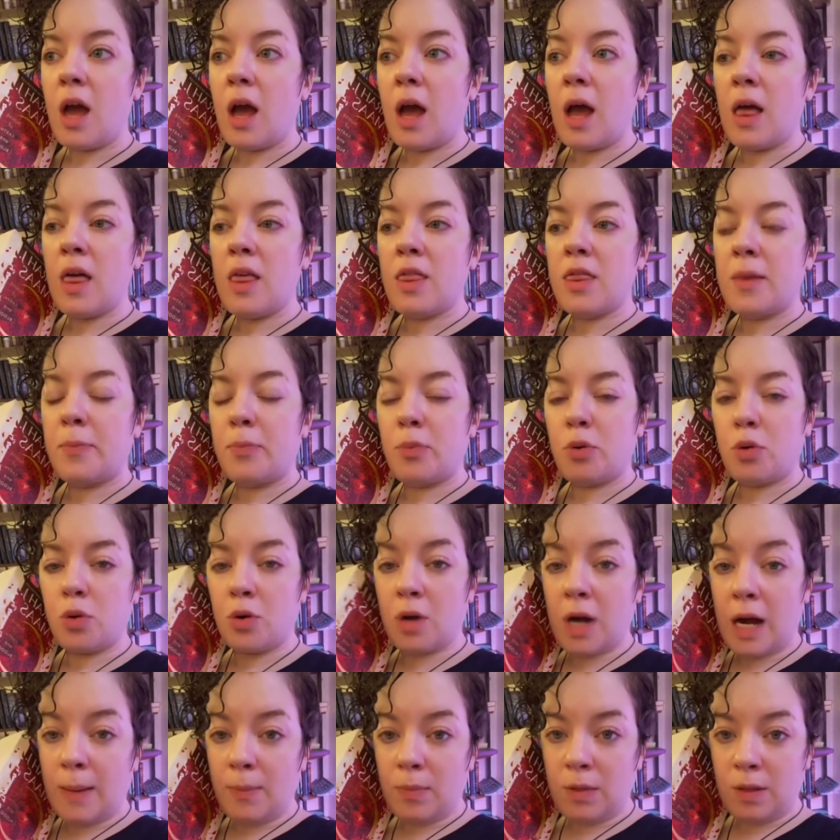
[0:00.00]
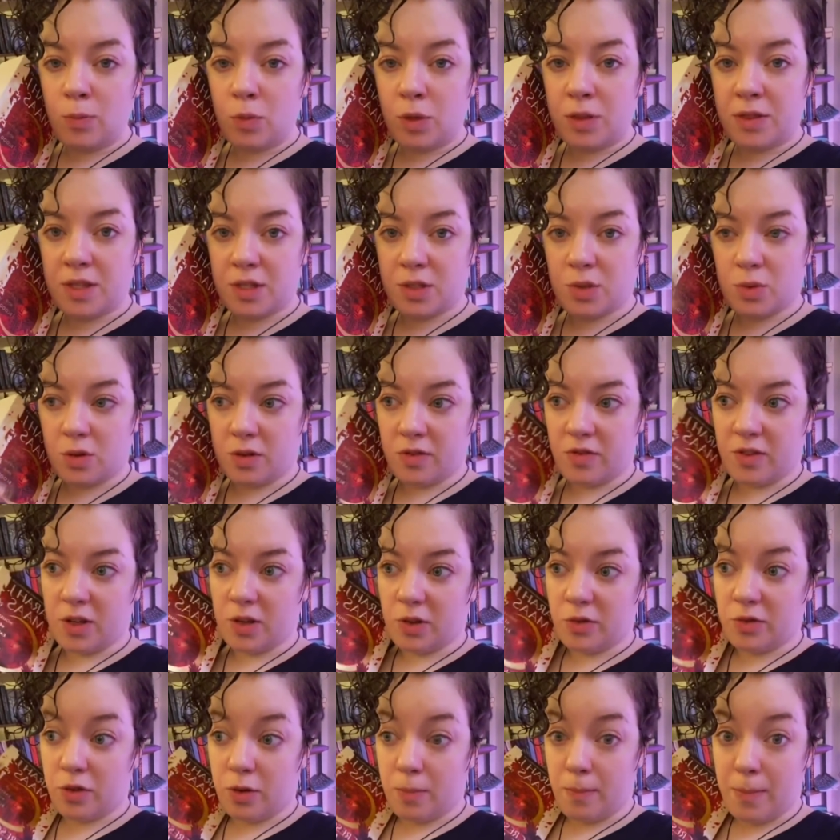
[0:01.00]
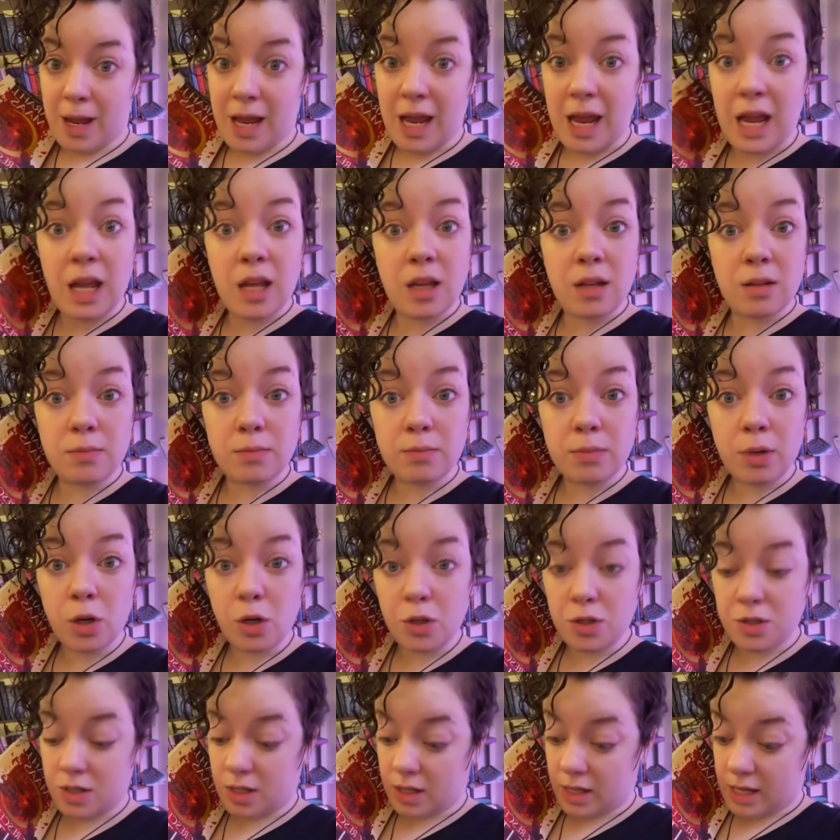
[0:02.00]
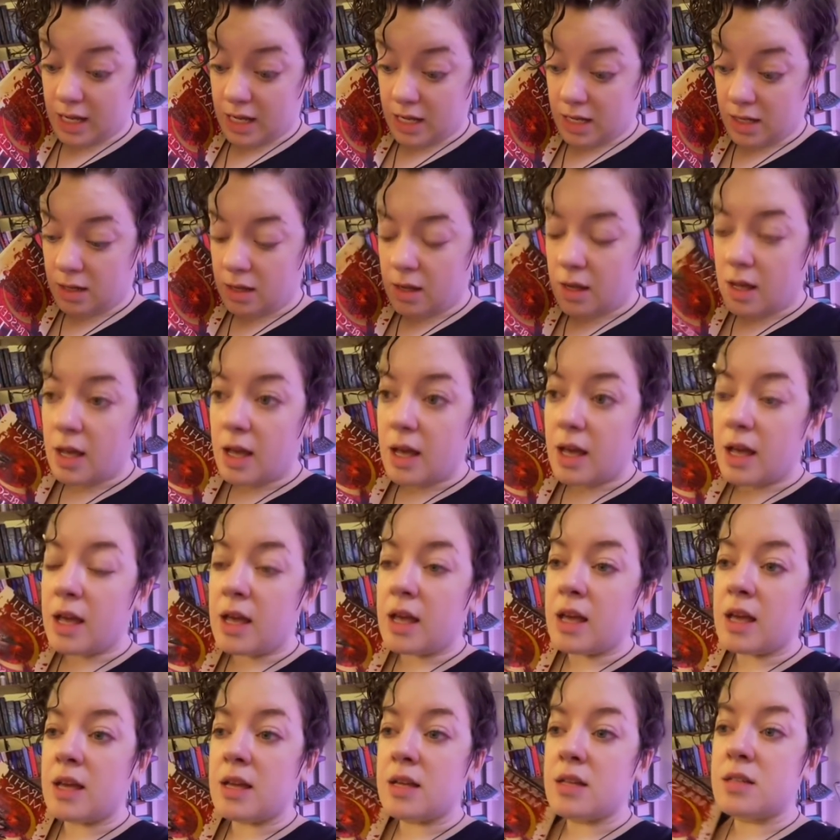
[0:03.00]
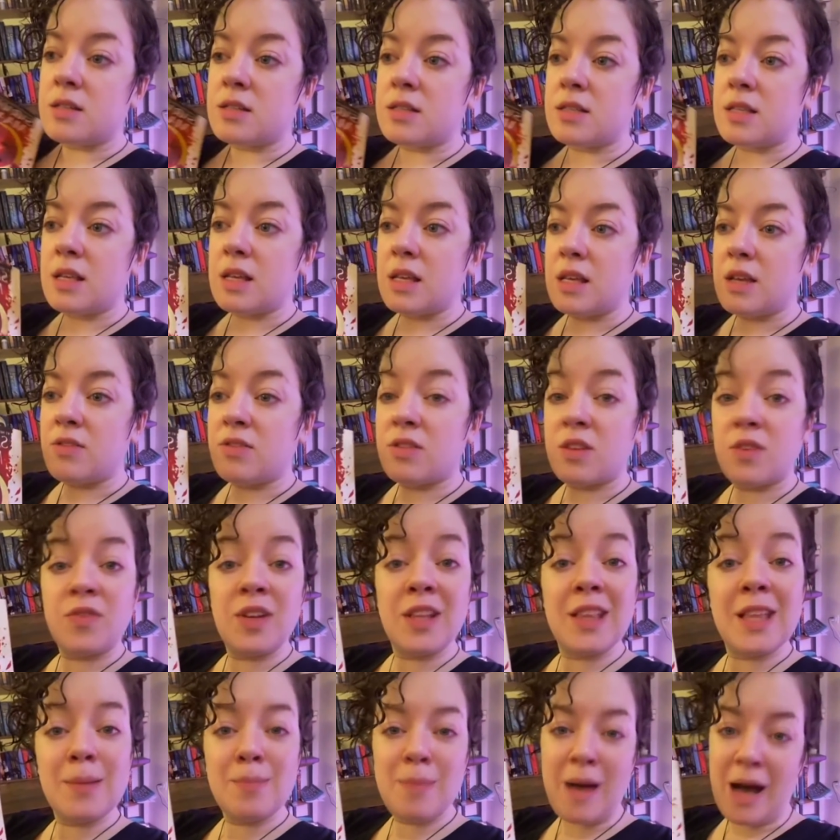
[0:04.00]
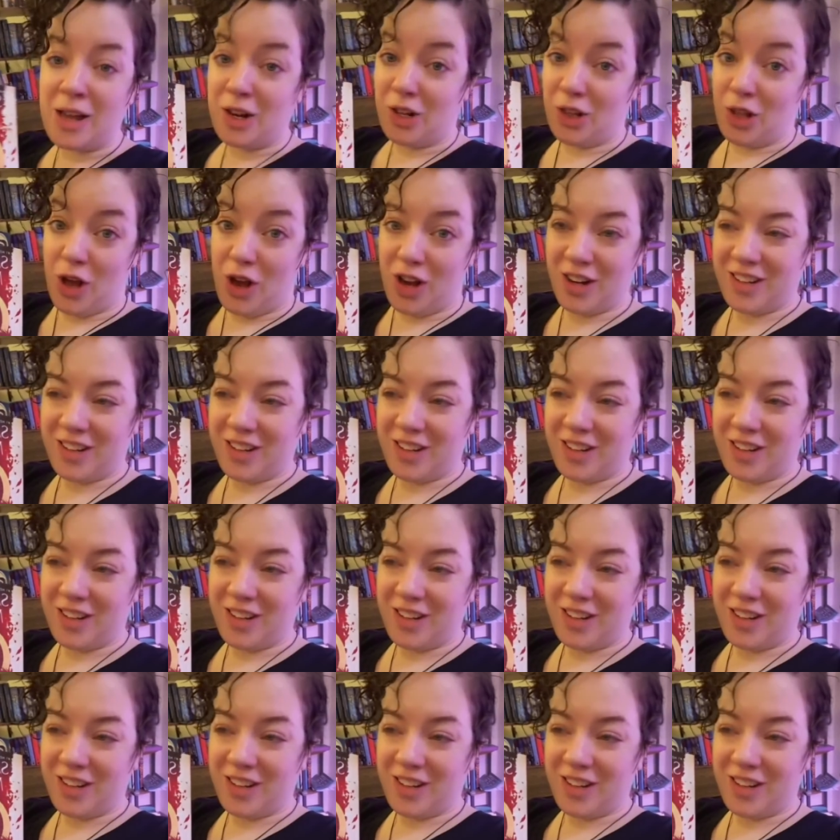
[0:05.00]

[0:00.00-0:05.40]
Uh, the problem with this reveal for me, personally, is the, the villain monologue.